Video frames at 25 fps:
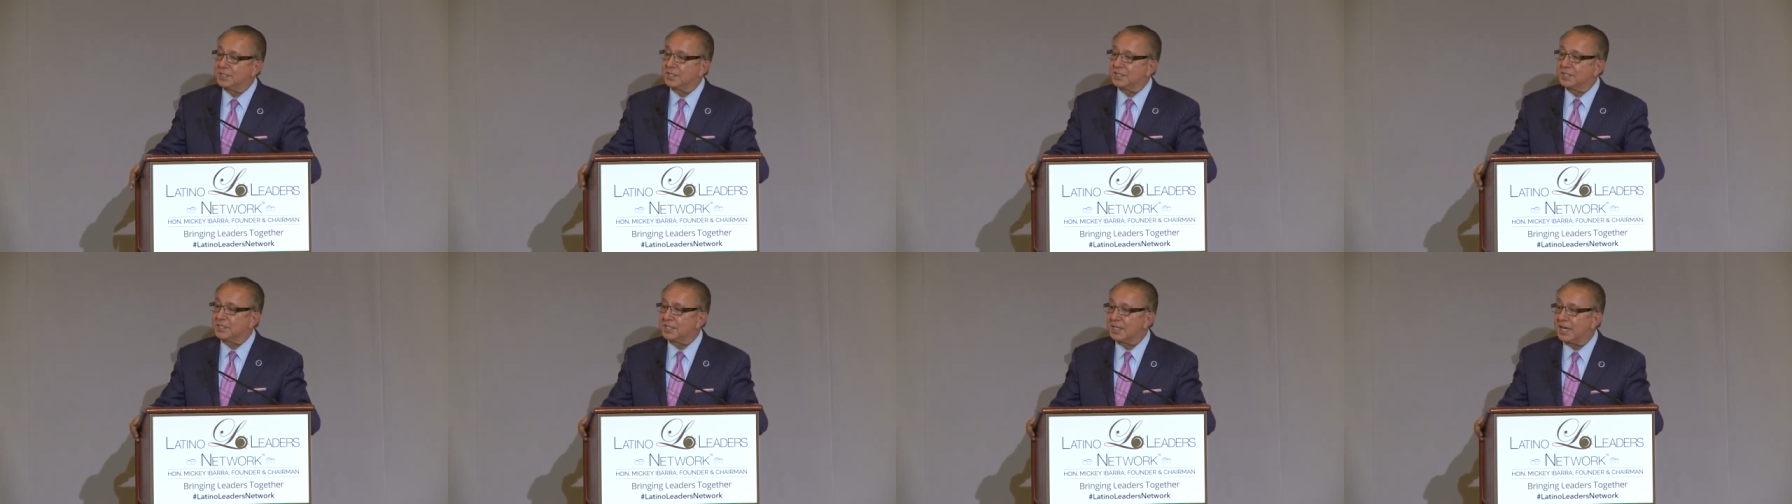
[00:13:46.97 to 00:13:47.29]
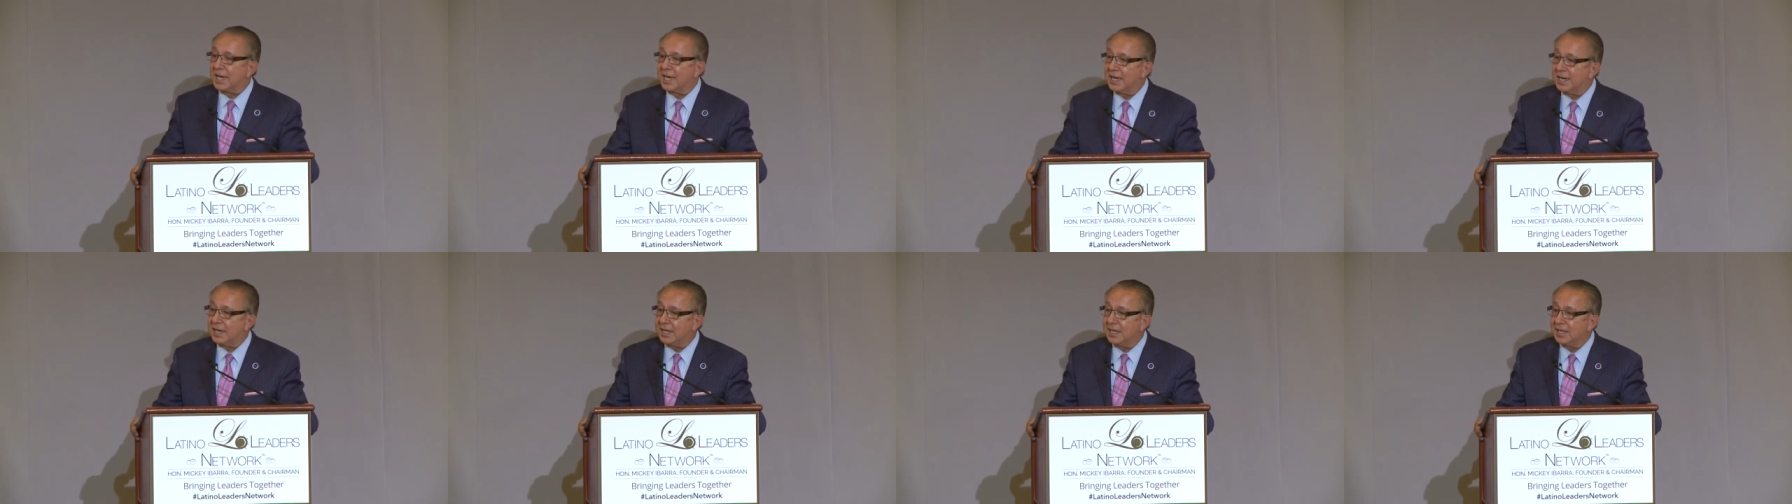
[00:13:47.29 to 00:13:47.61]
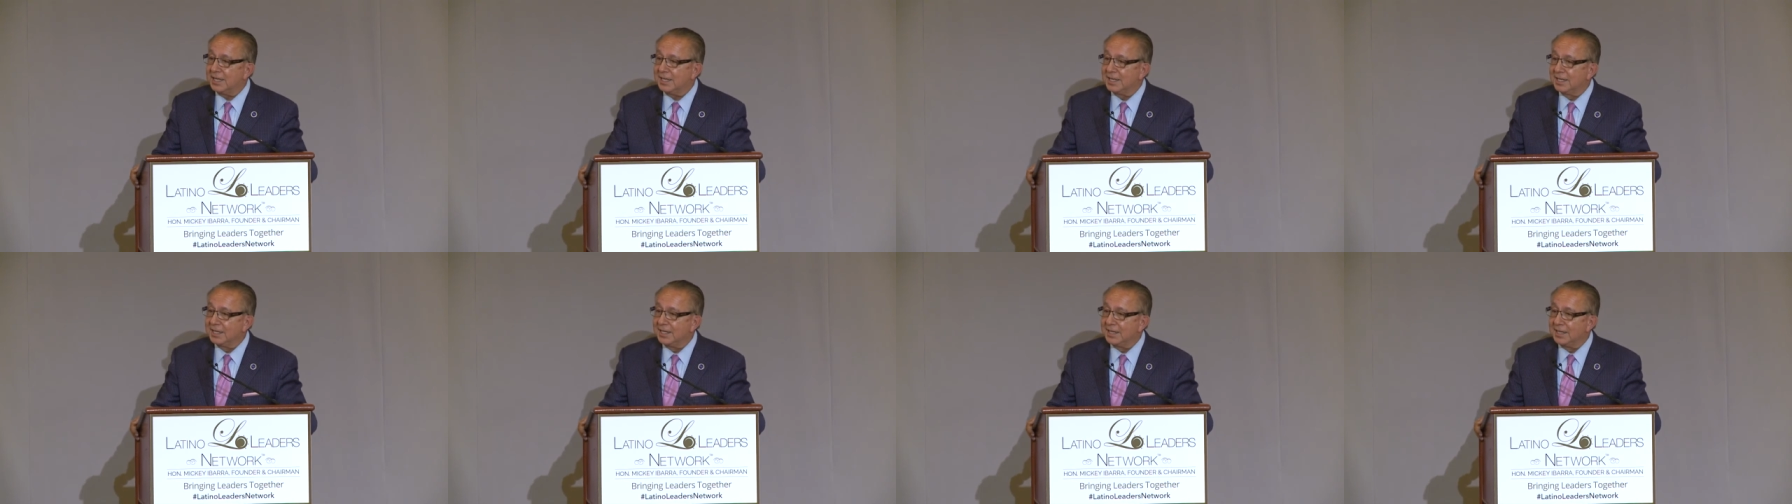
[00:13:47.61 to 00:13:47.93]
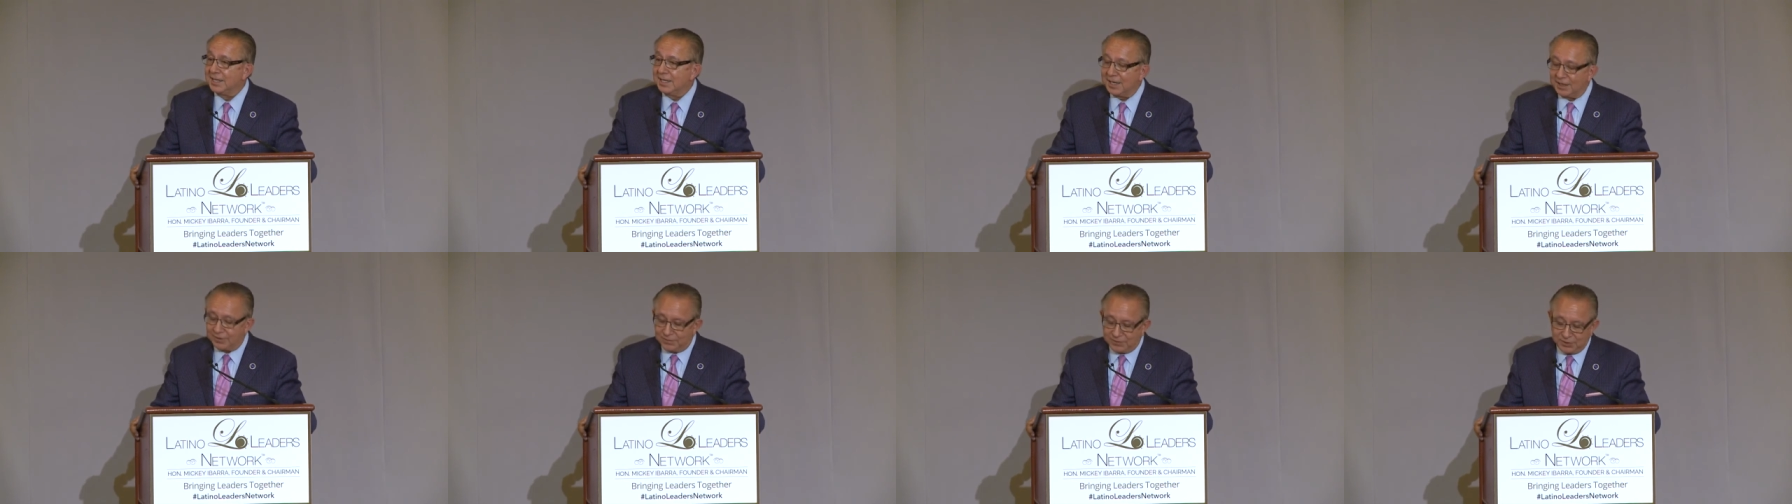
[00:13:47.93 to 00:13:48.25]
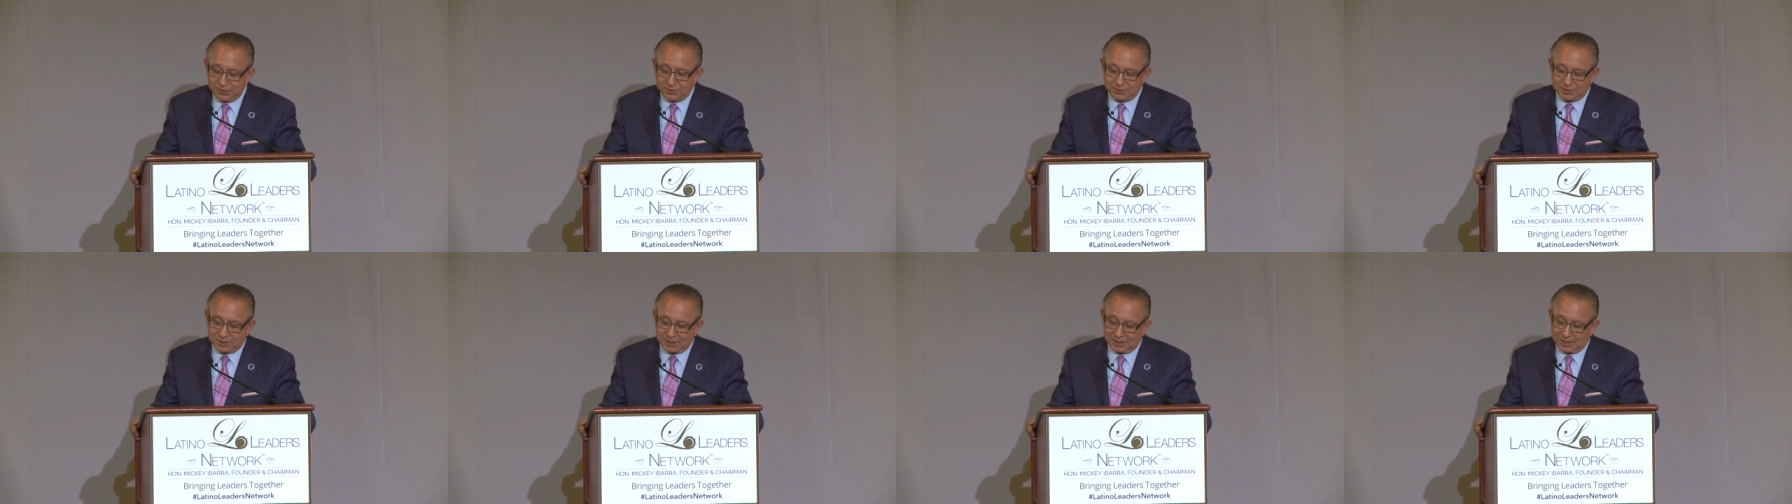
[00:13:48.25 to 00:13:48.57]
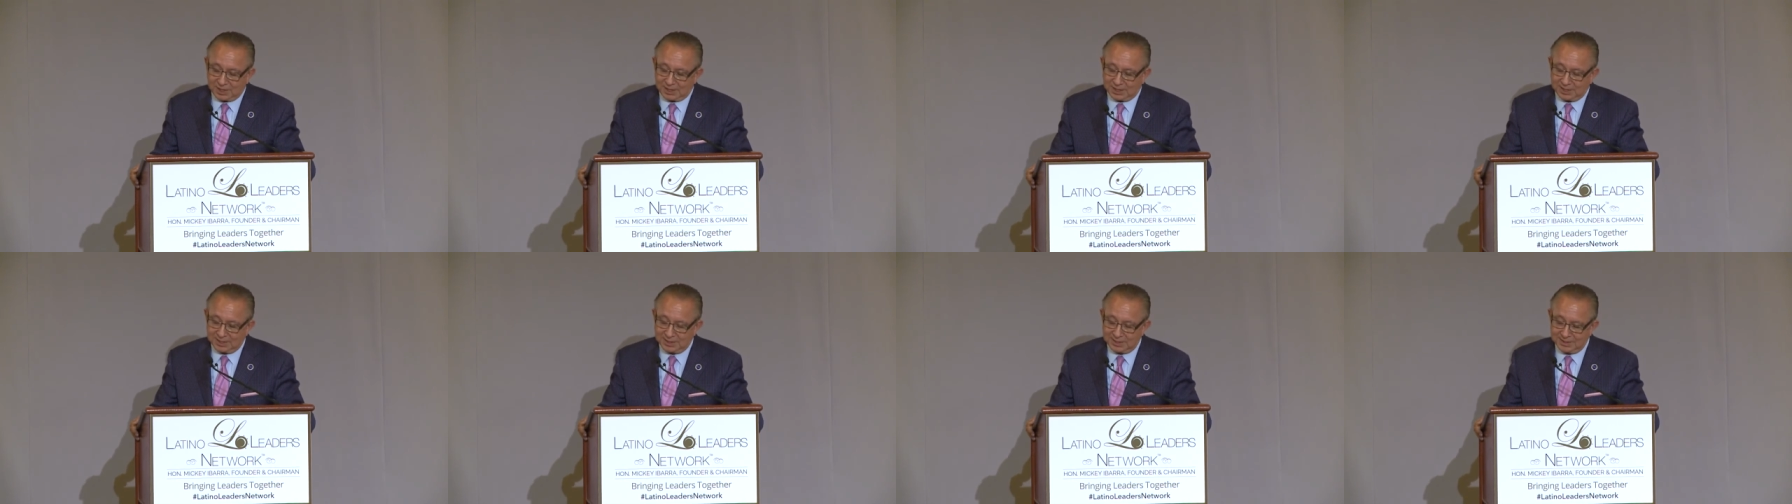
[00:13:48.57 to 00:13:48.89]
Society of
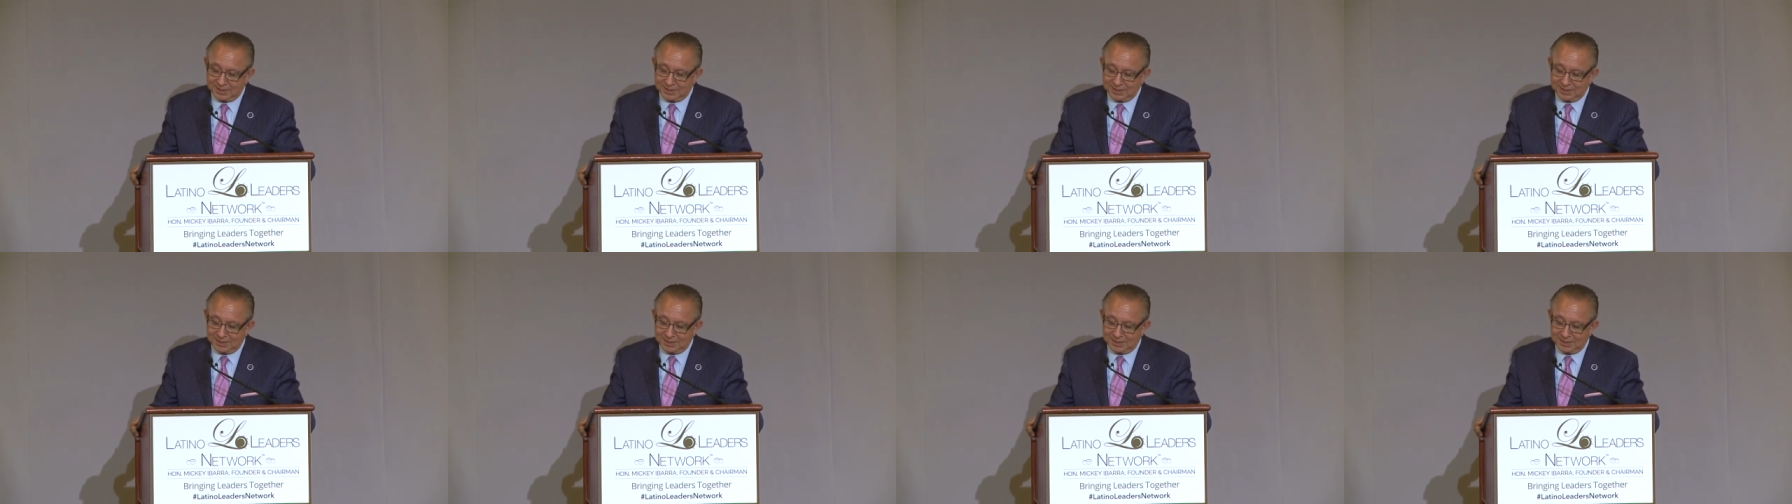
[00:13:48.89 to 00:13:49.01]
Utah.